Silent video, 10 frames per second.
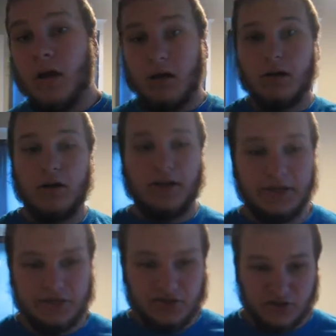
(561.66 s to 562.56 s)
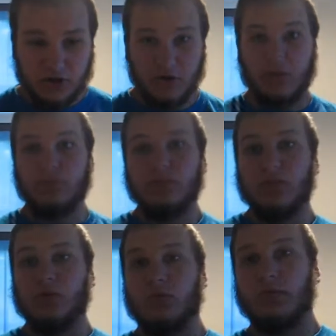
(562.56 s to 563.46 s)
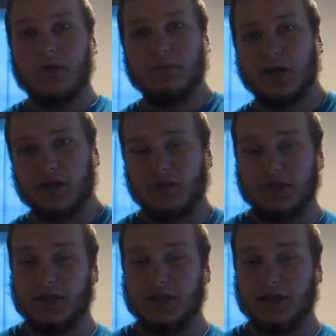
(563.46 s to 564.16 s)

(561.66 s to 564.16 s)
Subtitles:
Alright, so what am I going